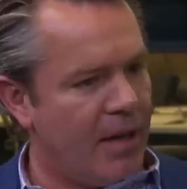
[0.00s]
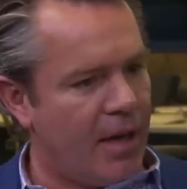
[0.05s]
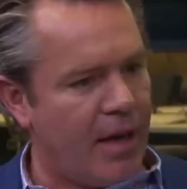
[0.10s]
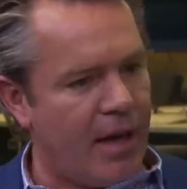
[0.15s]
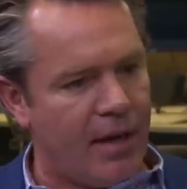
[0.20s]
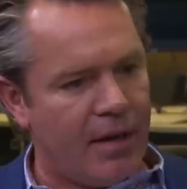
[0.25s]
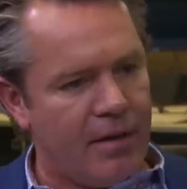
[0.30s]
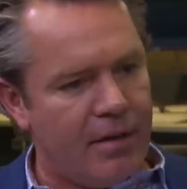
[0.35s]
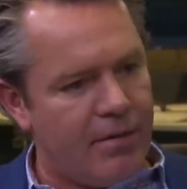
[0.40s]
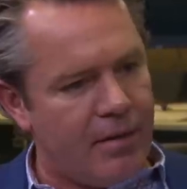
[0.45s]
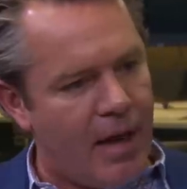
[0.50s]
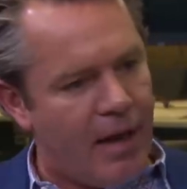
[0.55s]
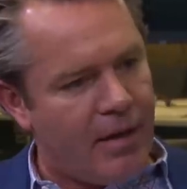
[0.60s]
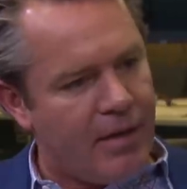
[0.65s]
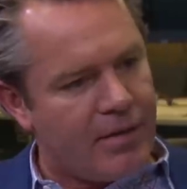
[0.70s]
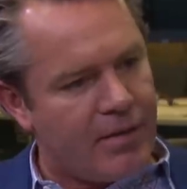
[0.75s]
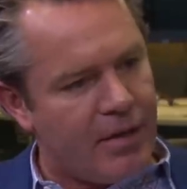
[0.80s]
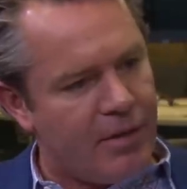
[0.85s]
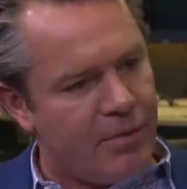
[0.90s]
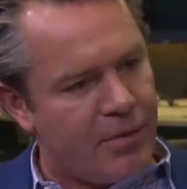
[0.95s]
And and
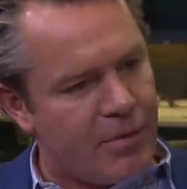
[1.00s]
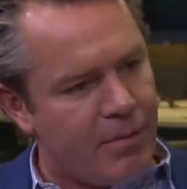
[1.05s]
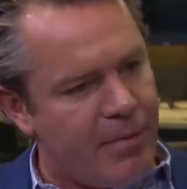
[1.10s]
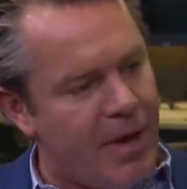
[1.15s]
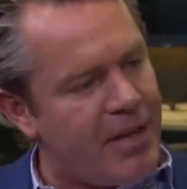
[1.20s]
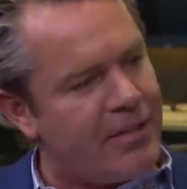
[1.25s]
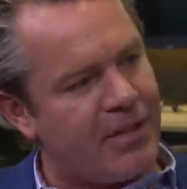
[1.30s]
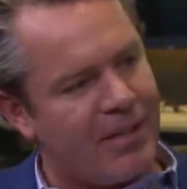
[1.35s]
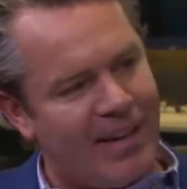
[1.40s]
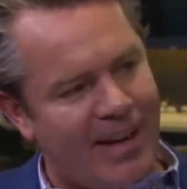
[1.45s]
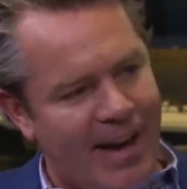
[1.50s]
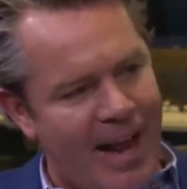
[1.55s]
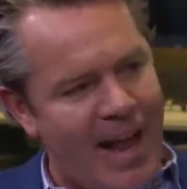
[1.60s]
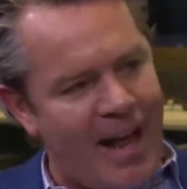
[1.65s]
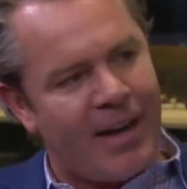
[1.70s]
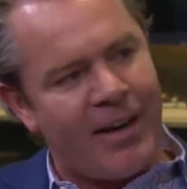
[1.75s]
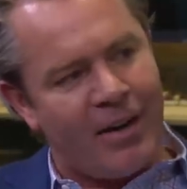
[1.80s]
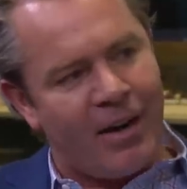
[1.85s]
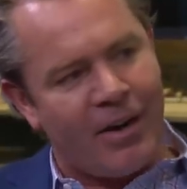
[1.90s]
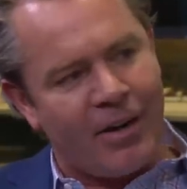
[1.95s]
it's it was amazing that
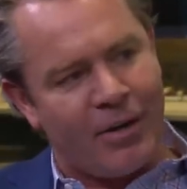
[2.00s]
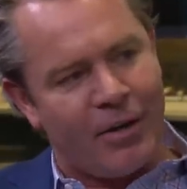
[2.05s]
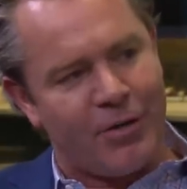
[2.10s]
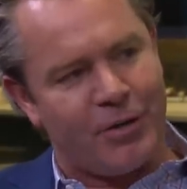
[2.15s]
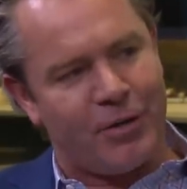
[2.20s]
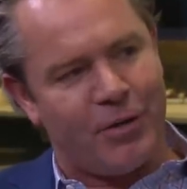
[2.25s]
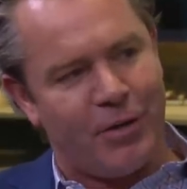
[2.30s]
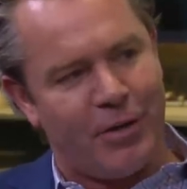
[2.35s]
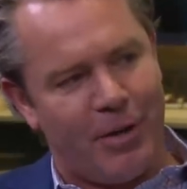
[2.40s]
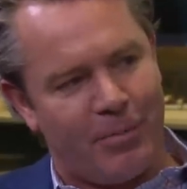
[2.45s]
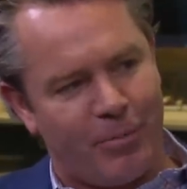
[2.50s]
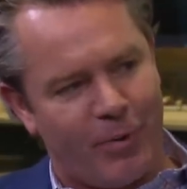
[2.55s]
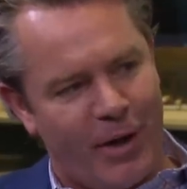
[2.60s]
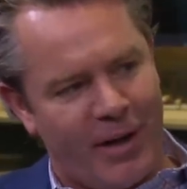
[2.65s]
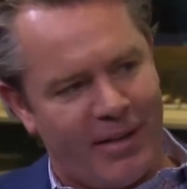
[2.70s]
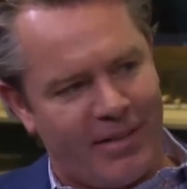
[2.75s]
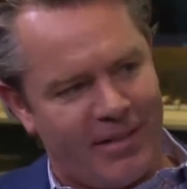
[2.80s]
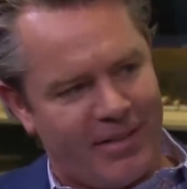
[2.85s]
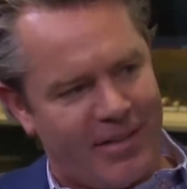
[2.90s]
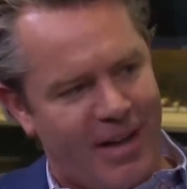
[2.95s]
Anadarko showed up
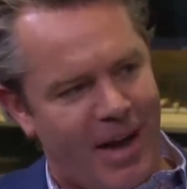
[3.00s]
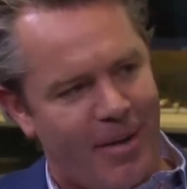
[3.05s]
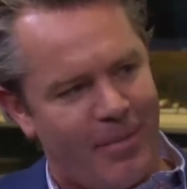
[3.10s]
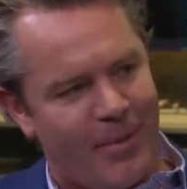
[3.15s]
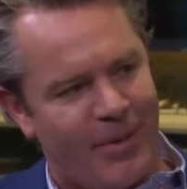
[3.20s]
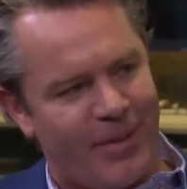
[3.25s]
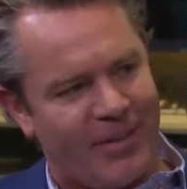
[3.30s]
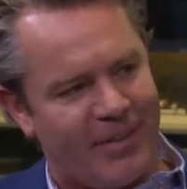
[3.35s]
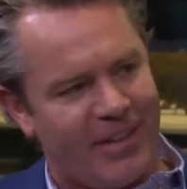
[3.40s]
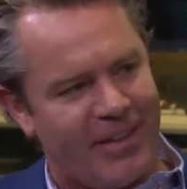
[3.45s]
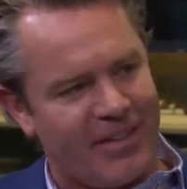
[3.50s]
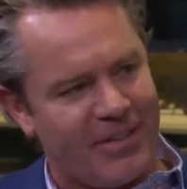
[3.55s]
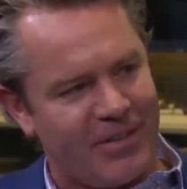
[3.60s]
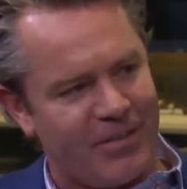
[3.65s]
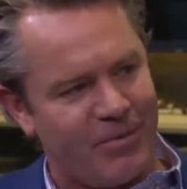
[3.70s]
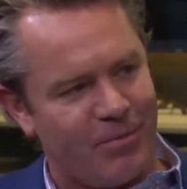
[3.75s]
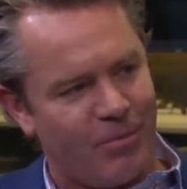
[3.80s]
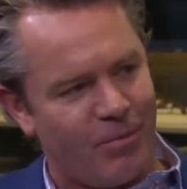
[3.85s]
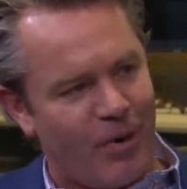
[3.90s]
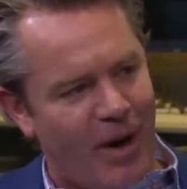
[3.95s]
right at the top of their
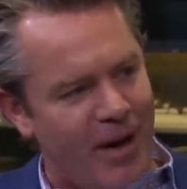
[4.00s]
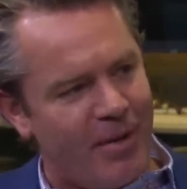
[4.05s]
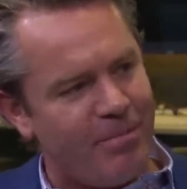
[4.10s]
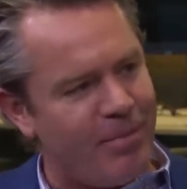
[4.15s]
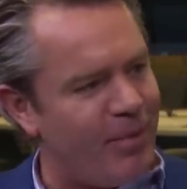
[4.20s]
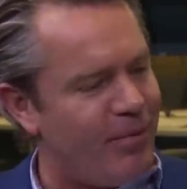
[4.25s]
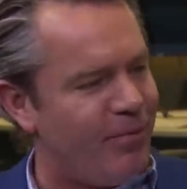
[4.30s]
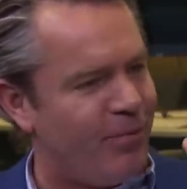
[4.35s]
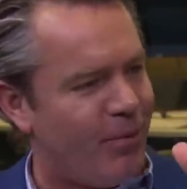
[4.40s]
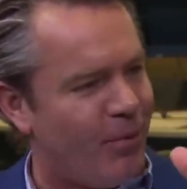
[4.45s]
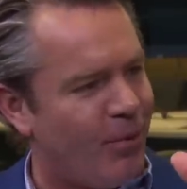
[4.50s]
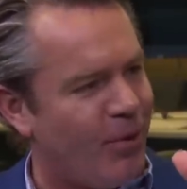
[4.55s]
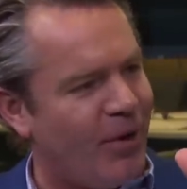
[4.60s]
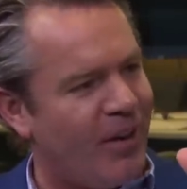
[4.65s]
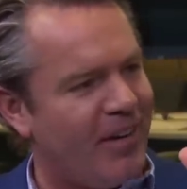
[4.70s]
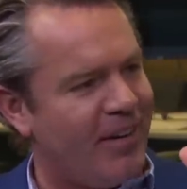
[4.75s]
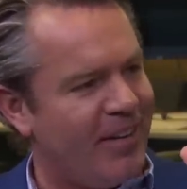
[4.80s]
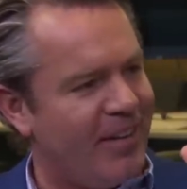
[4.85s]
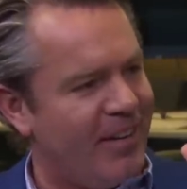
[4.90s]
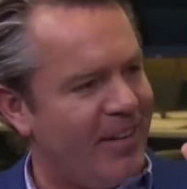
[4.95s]
list, right
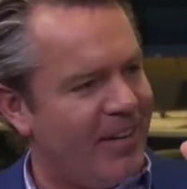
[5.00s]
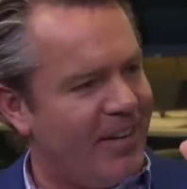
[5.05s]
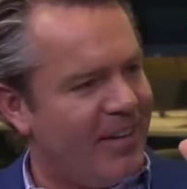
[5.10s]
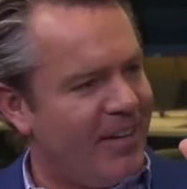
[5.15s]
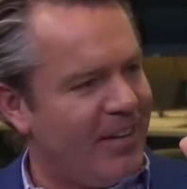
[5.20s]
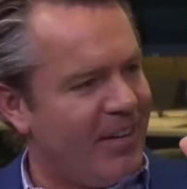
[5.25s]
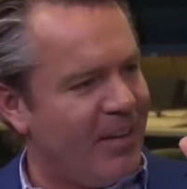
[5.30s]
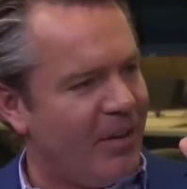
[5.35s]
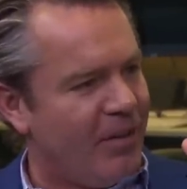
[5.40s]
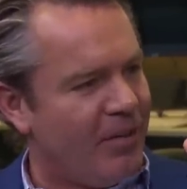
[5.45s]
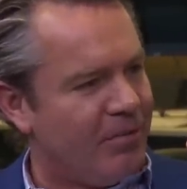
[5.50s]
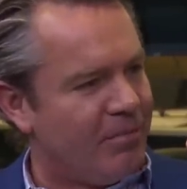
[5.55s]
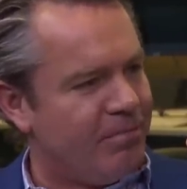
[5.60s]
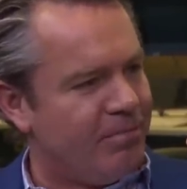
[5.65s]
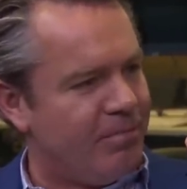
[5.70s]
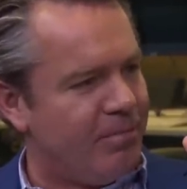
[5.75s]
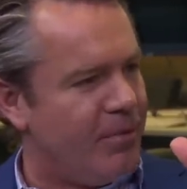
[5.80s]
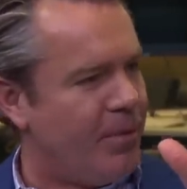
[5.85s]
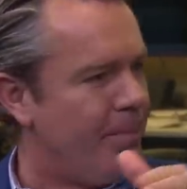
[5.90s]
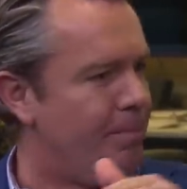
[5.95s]
before, you know,
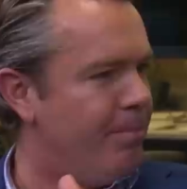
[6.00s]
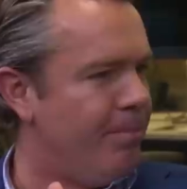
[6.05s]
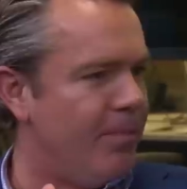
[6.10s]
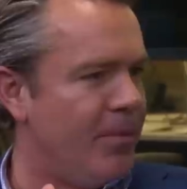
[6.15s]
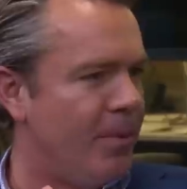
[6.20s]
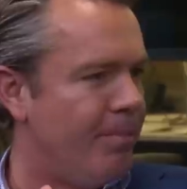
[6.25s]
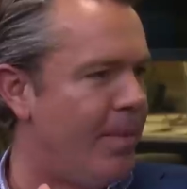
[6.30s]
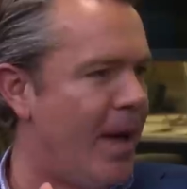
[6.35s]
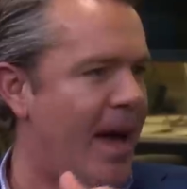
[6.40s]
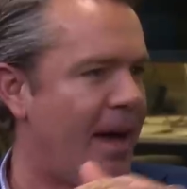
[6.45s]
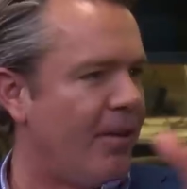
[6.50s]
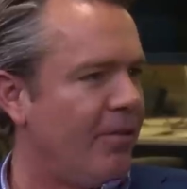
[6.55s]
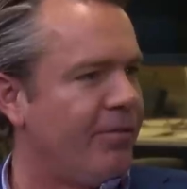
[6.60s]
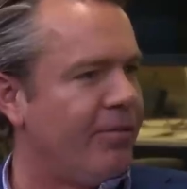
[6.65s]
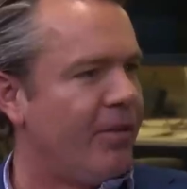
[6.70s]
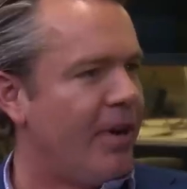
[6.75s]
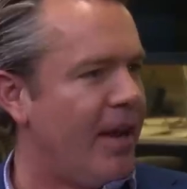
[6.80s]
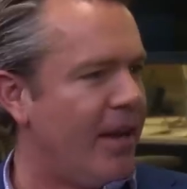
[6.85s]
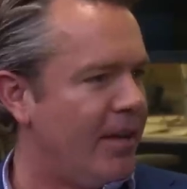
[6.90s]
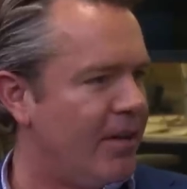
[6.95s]
the the battle
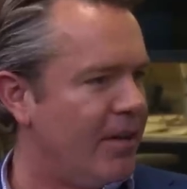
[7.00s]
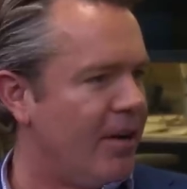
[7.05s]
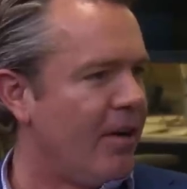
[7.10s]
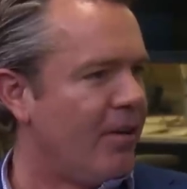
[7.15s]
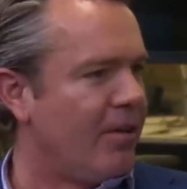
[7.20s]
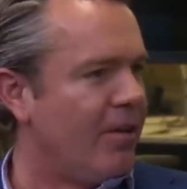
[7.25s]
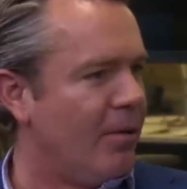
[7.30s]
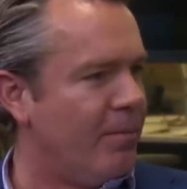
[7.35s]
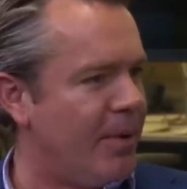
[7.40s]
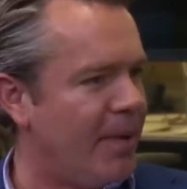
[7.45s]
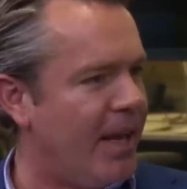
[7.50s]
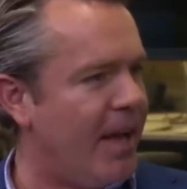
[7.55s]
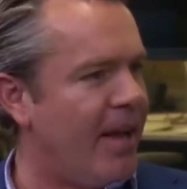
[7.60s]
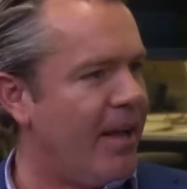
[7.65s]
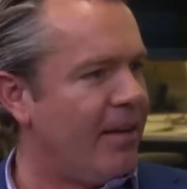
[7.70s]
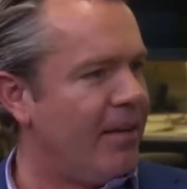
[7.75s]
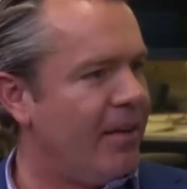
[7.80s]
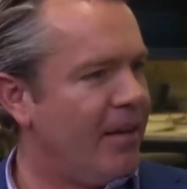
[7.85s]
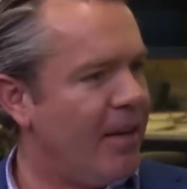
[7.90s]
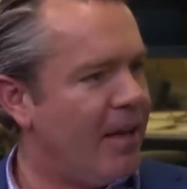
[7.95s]
for Anadarko
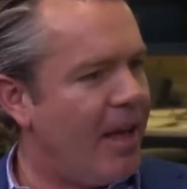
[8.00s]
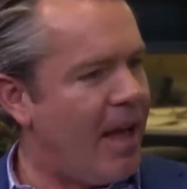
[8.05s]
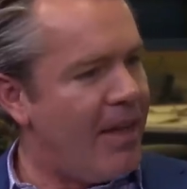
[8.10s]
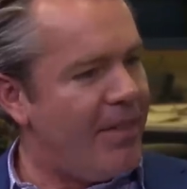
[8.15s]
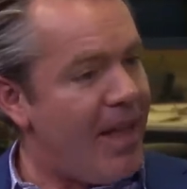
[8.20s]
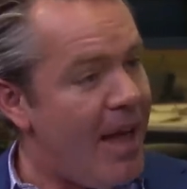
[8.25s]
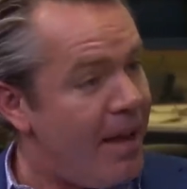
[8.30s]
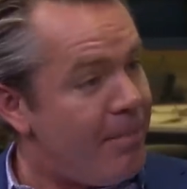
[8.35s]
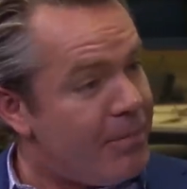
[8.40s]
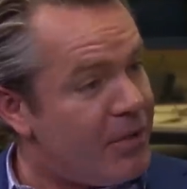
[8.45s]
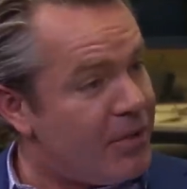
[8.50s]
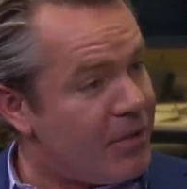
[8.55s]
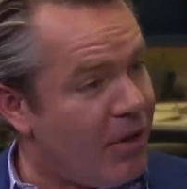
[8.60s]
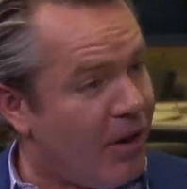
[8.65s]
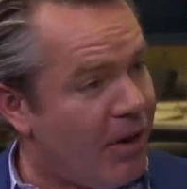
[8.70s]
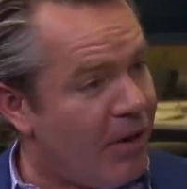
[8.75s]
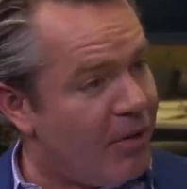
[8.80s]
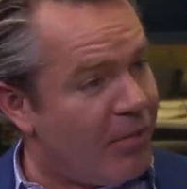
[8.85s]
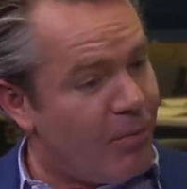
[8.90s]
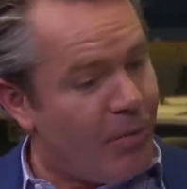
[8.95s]
began. And that
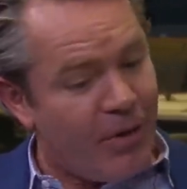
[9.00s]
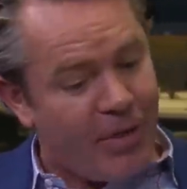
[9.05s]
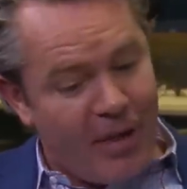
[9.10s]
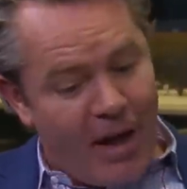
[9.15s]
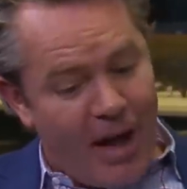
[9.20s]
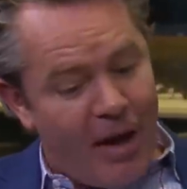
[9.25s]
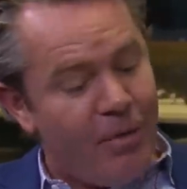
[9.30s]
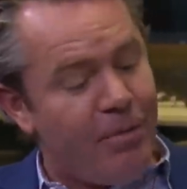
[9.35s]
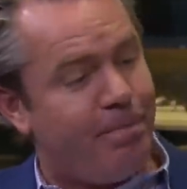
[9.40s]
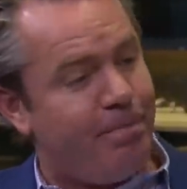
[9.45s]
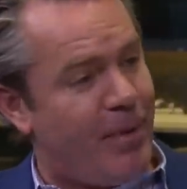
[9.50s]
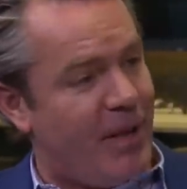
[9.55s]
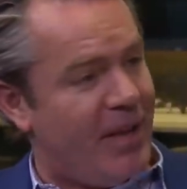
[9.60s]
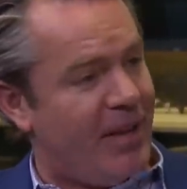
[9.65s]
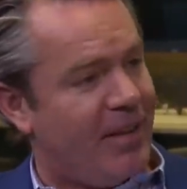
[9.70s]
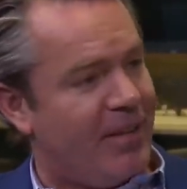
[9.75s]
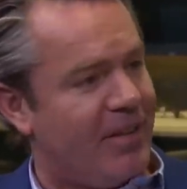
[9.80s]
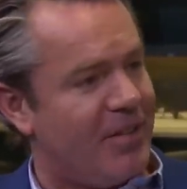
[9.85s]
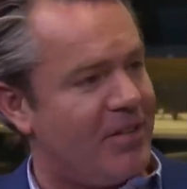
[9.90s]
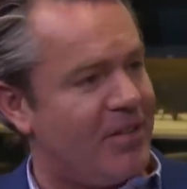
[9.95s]
started without
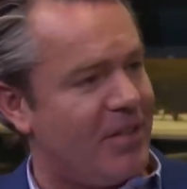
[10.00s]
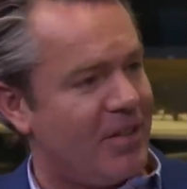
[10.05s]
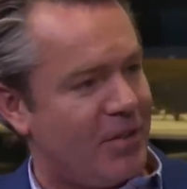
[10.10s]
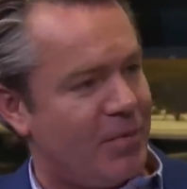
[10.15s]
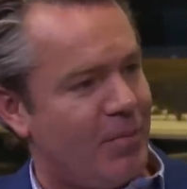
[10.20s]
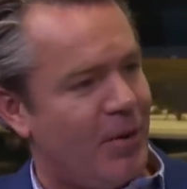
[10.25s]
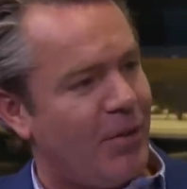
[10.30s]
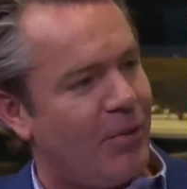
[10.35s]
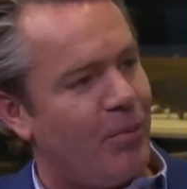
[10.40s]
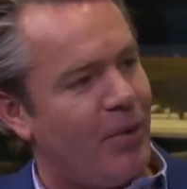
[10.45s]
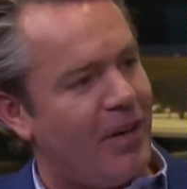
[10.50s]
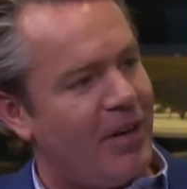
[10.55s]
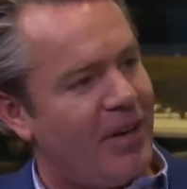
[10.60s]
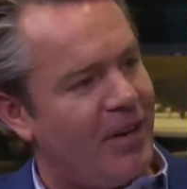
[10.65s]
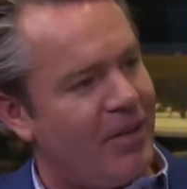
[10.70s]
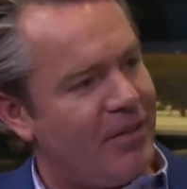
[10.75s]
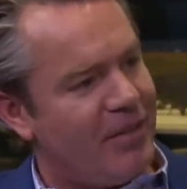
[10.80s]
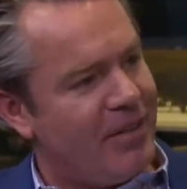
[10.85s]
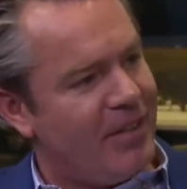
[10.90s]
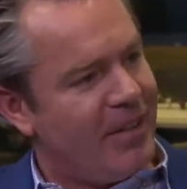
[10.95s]
being in this six month
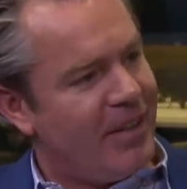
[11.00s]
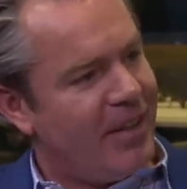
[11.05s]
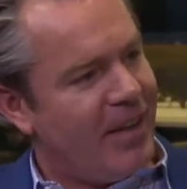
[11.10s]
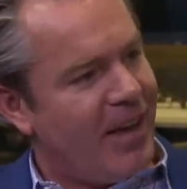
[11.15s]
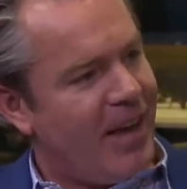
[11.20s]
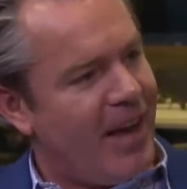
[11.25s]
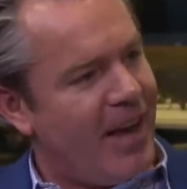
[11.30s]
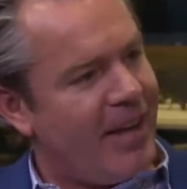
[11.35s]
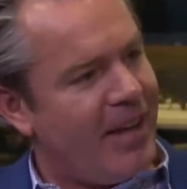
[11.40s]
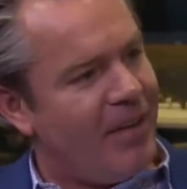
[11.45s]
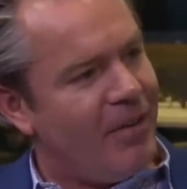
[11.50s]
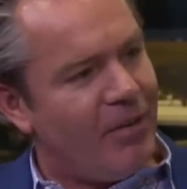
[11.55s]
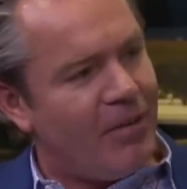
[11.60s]
window. Yeah. I can